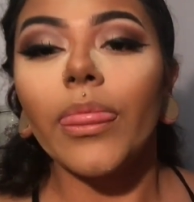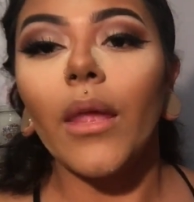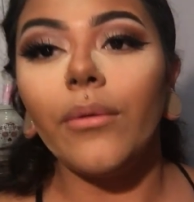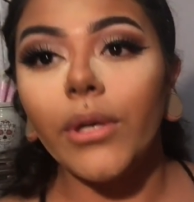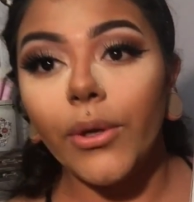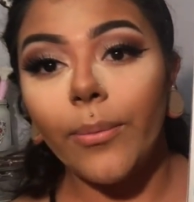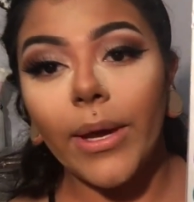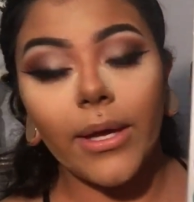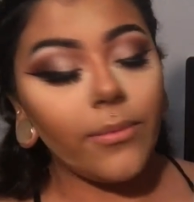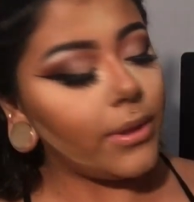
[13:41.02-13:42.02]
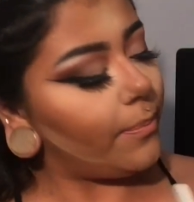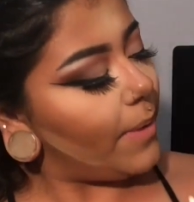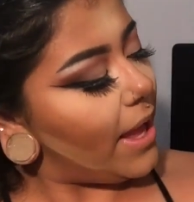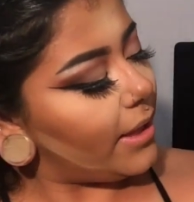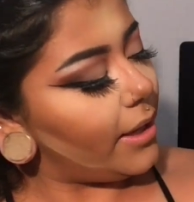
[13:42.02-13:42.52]
Now we're gonna go back in with the
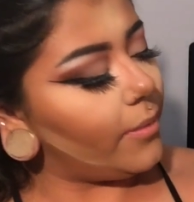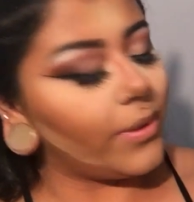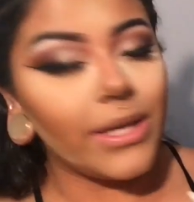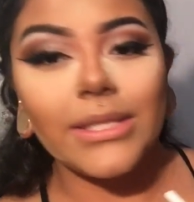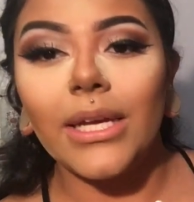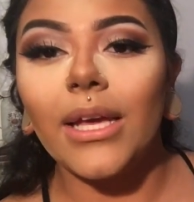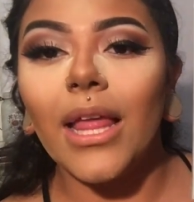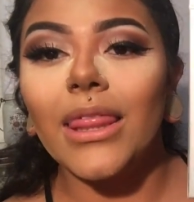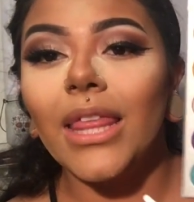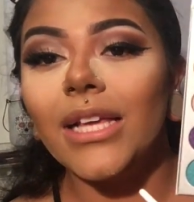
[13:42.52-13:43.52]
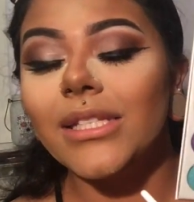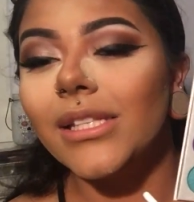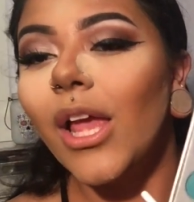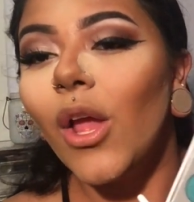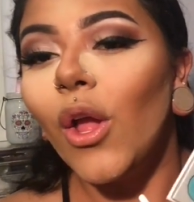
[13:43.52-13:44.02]
palette, and we're gonna take this